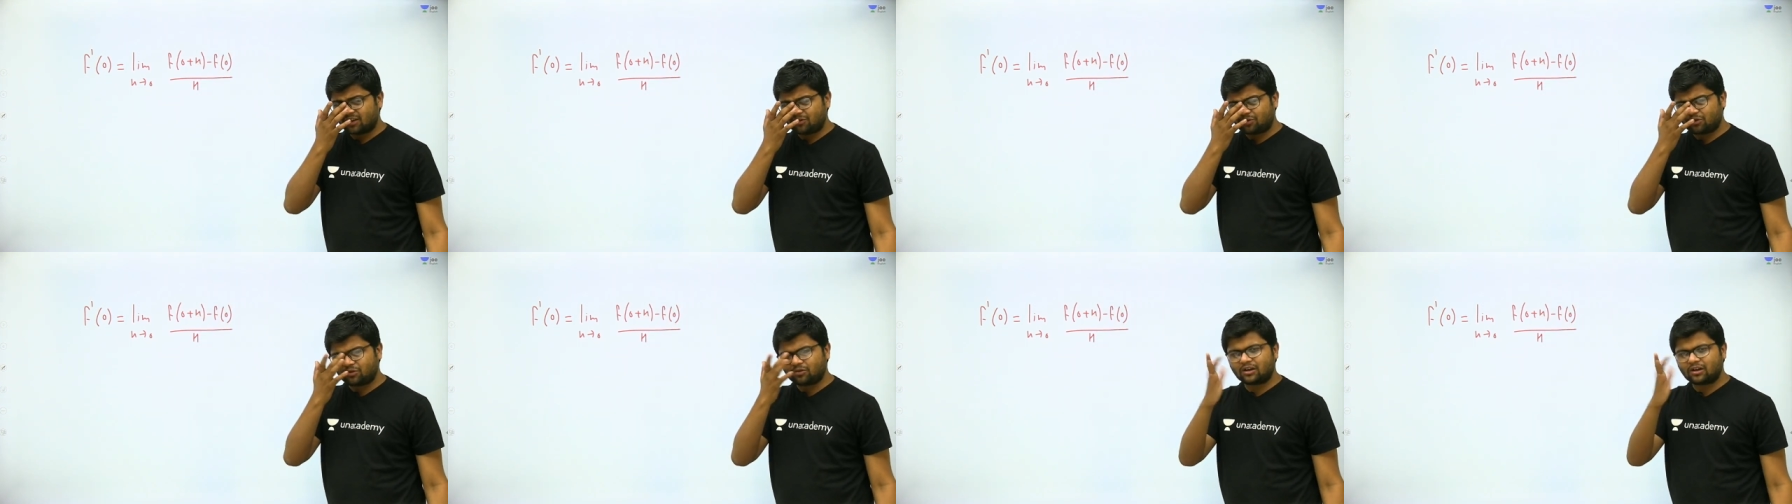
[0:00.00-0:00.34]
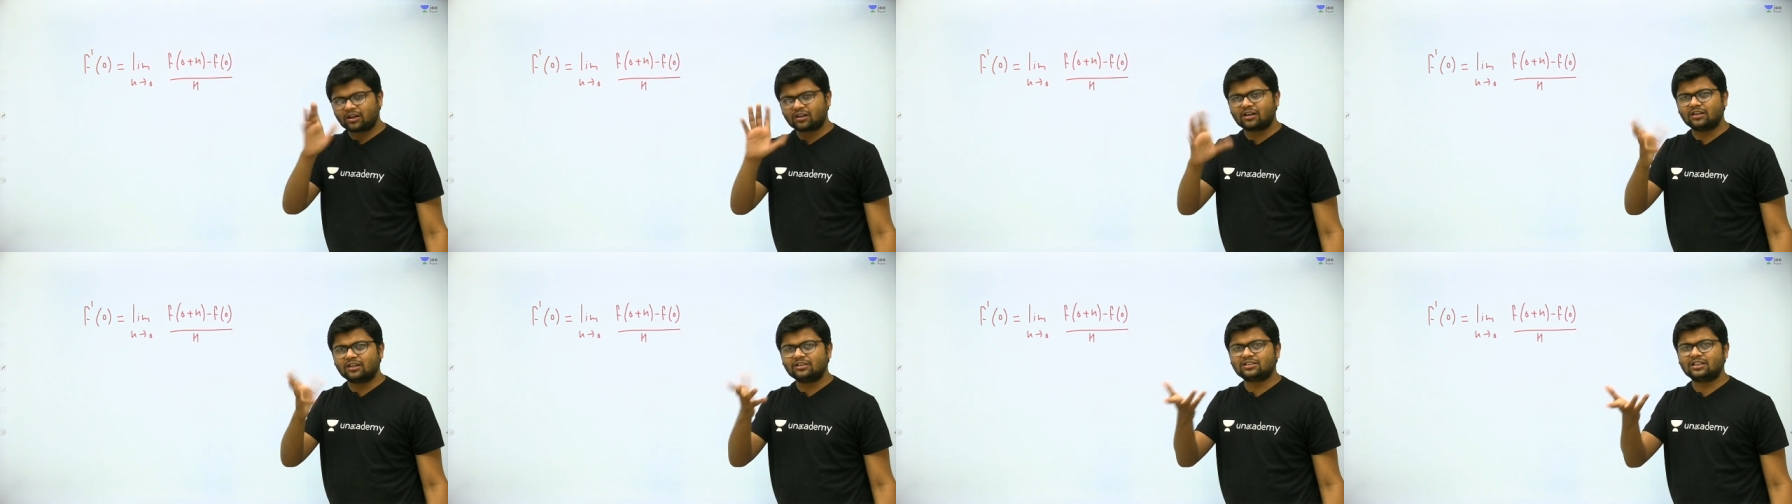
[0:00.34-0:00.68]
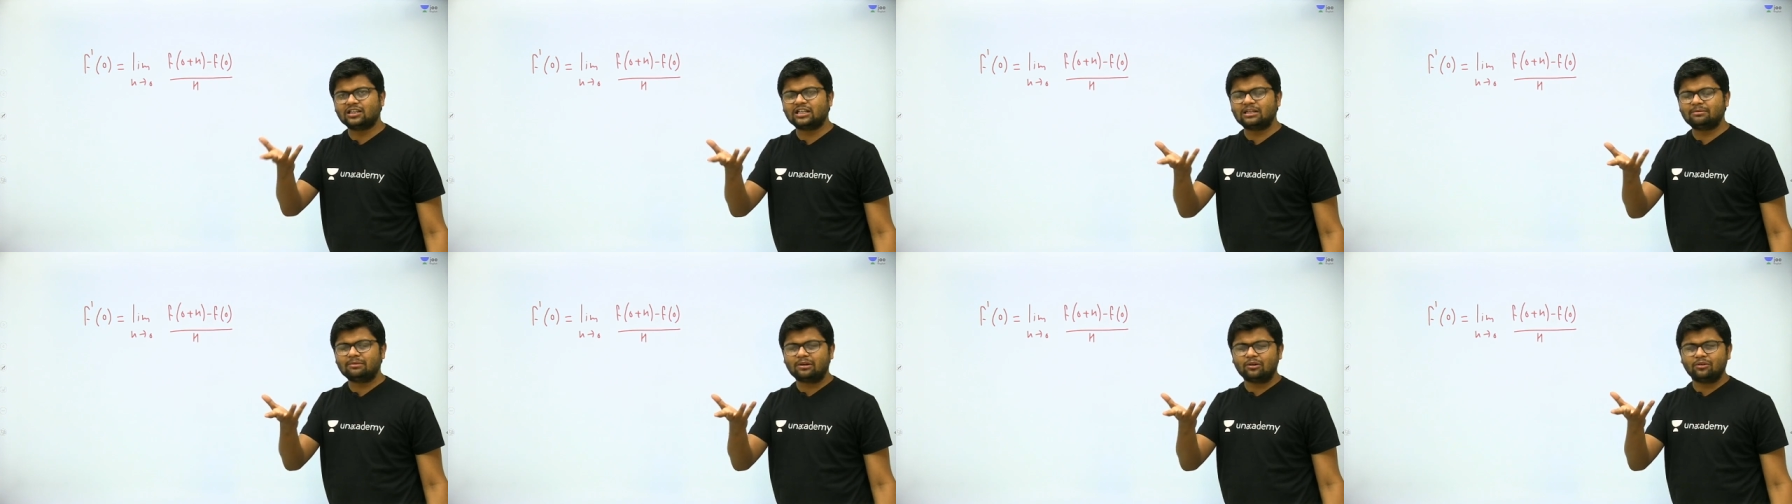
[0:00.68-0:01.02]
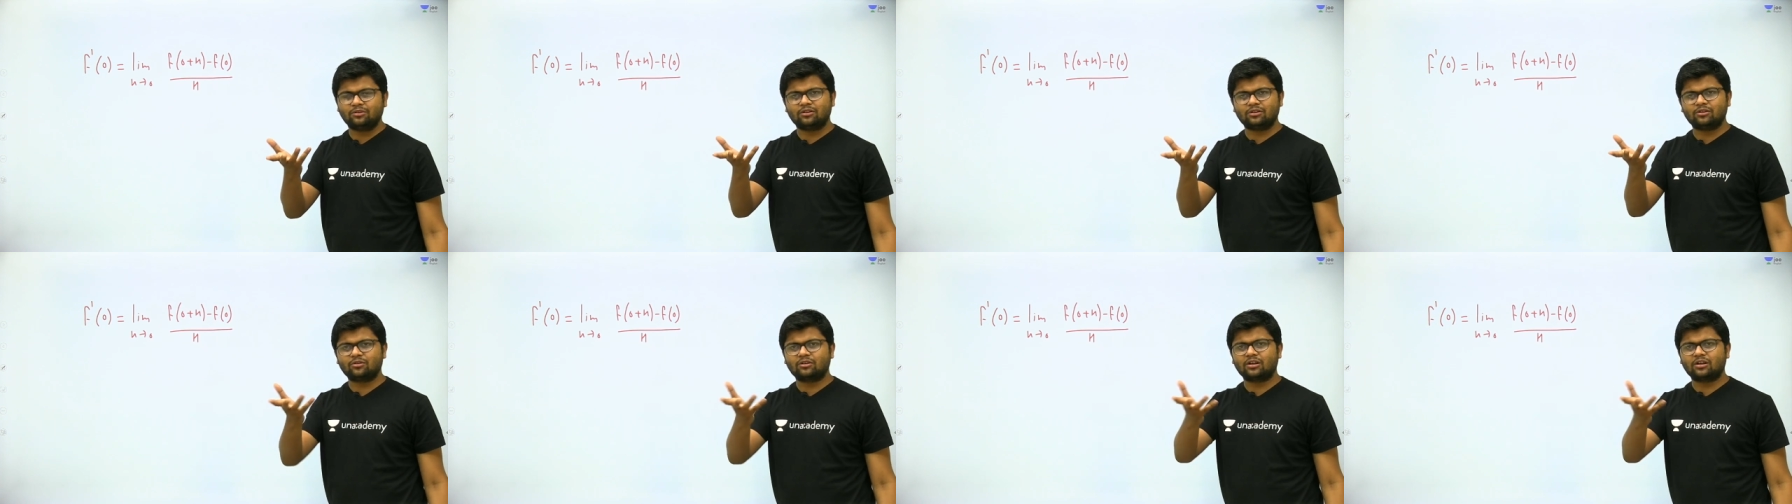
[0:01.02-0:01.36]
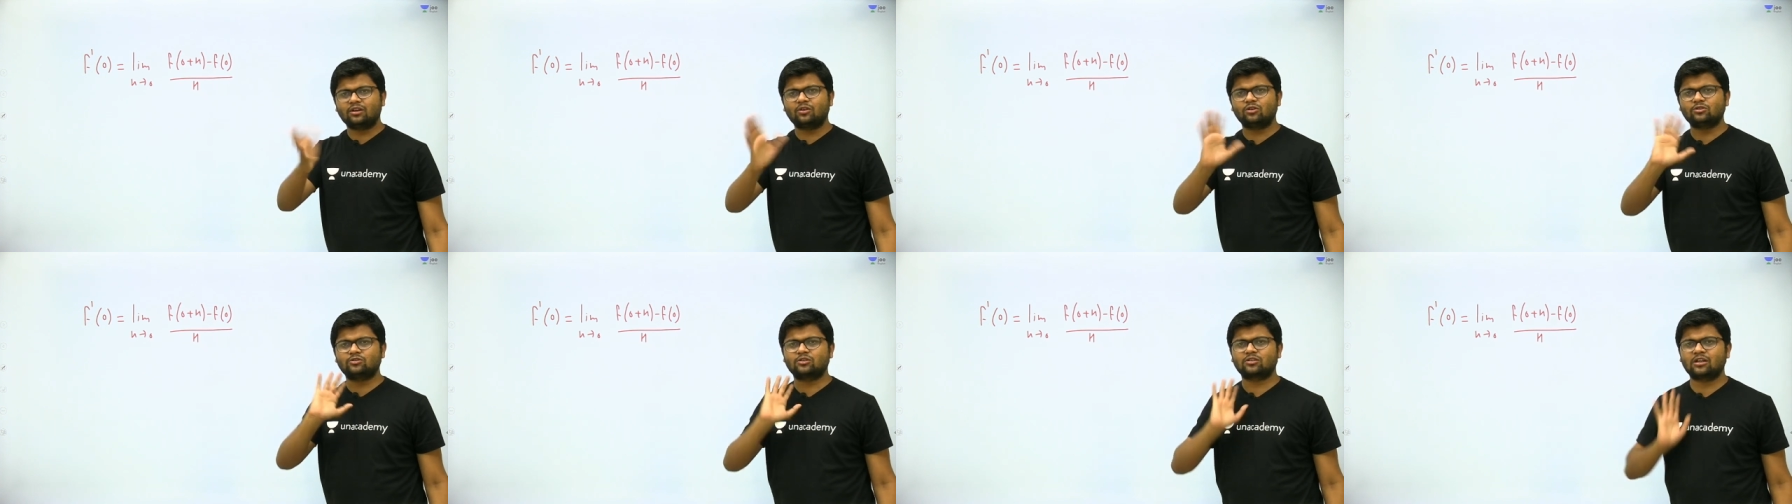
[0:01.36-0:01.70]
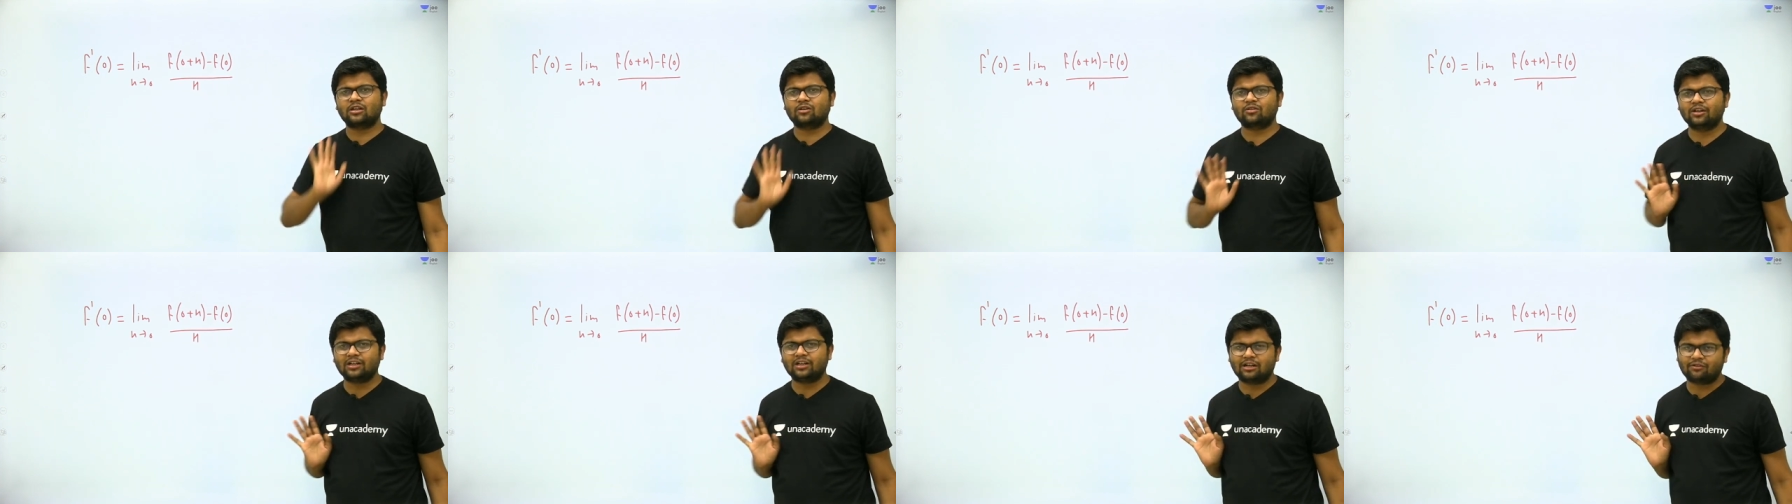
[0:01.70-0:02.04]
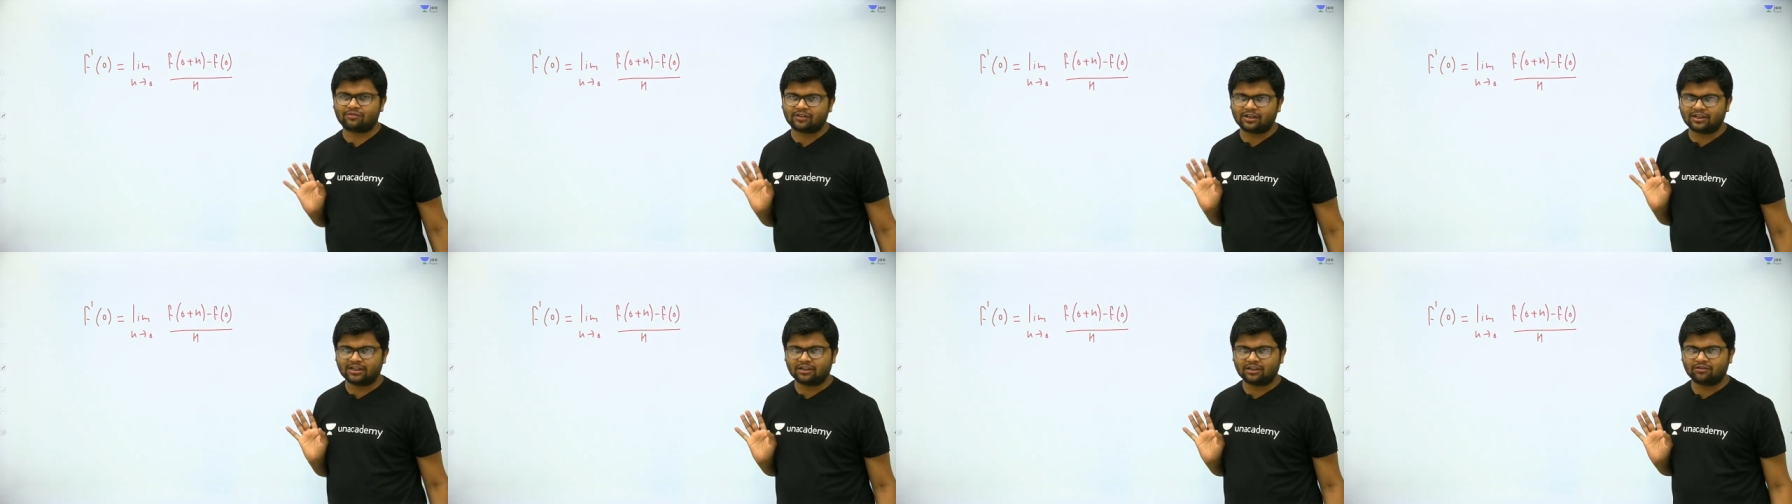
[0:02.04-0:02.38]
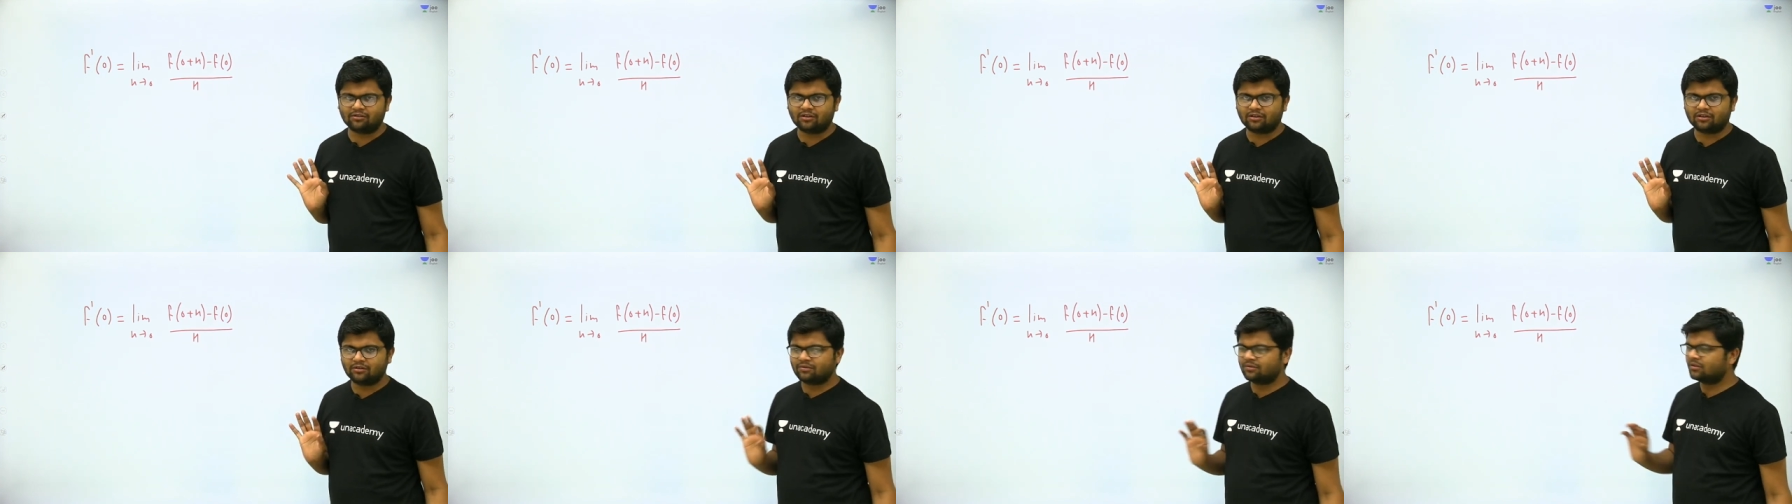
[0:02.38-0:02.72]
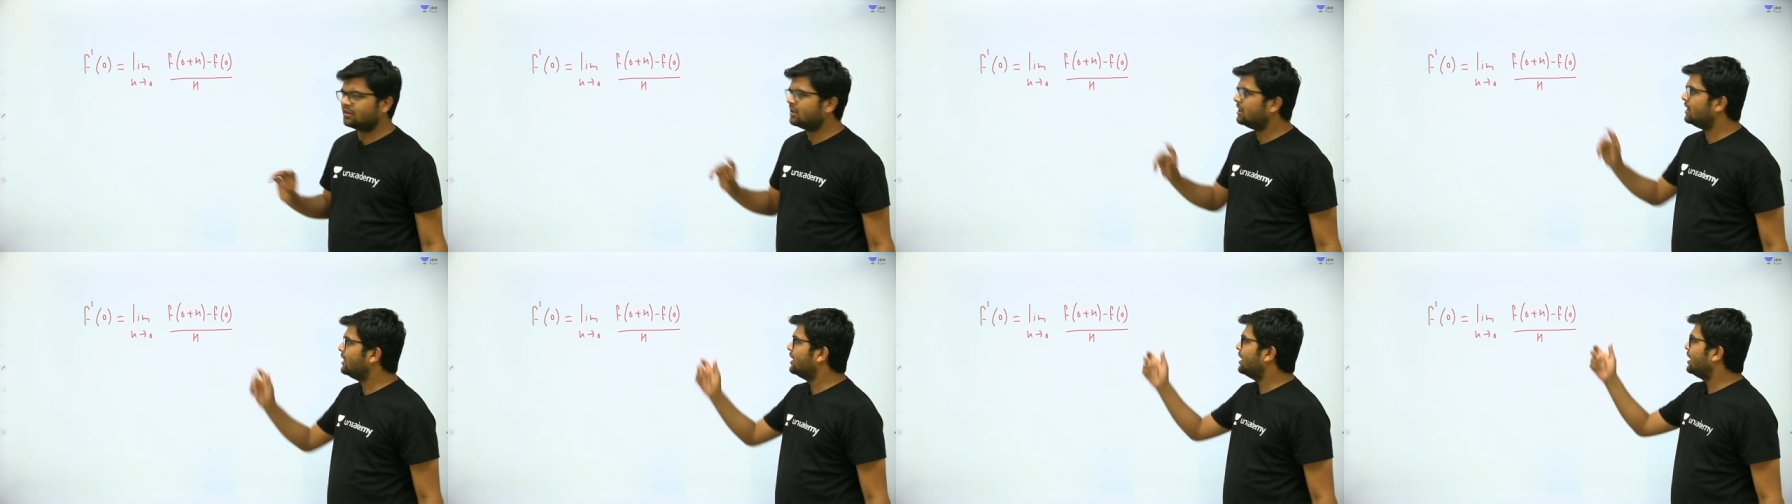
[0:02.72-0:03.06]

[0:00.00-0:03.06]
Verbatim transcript: If you are concerned about it, you can also calculate left hand derivative.